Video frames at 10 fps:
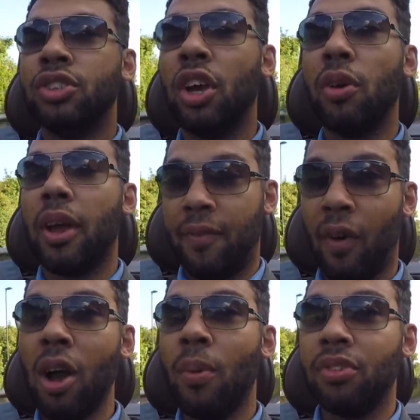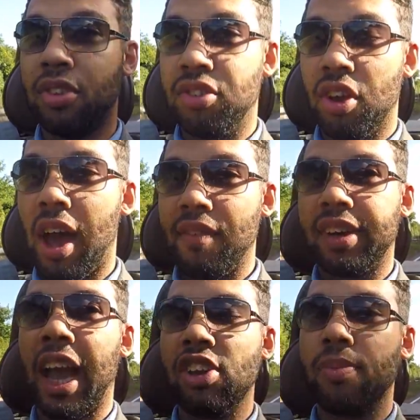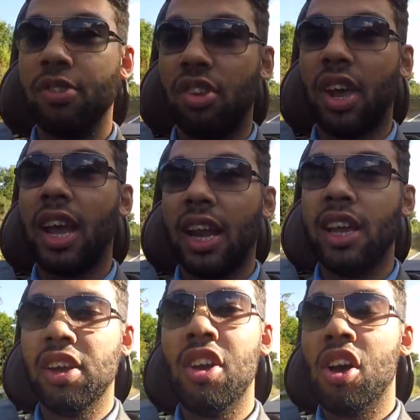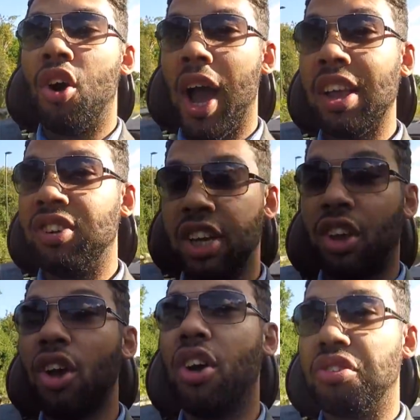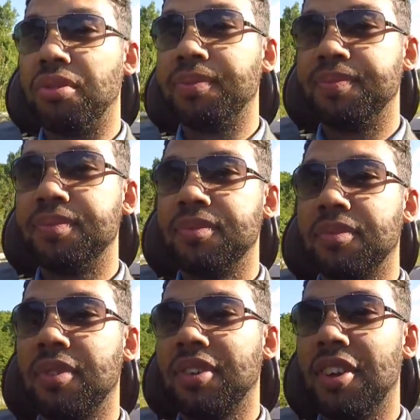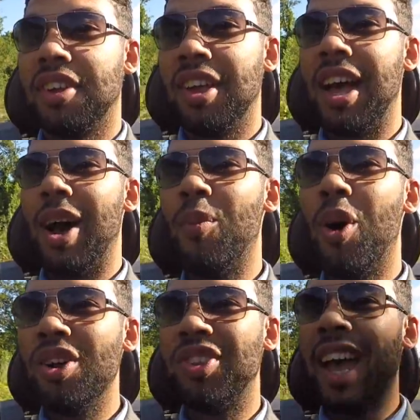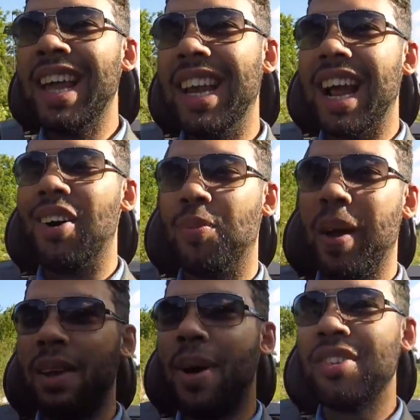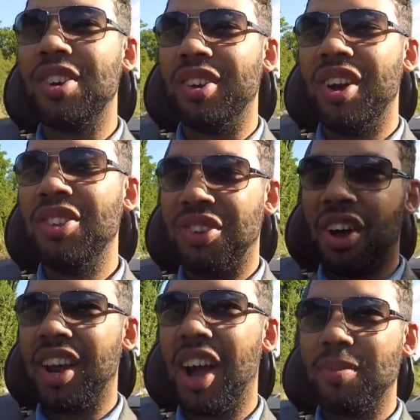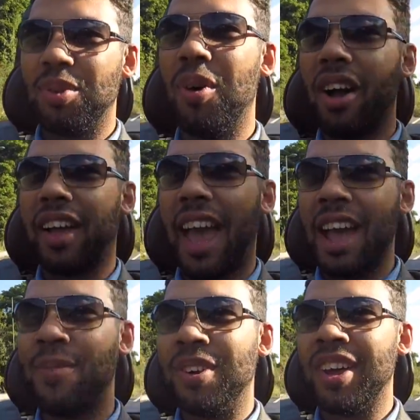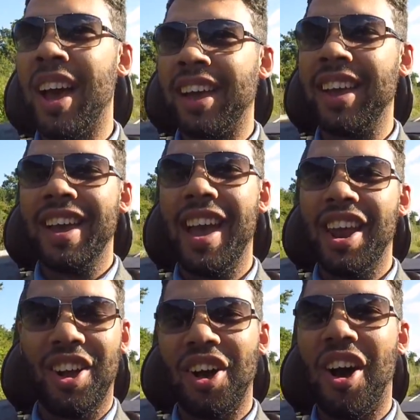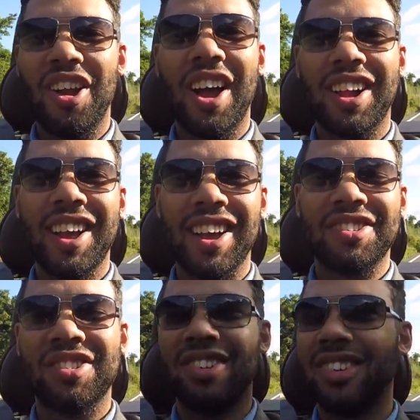So if I wanted to have a Caterham as a daily, I actually could. And what a daily that would be. Imagine turning up to work every day in a car like this.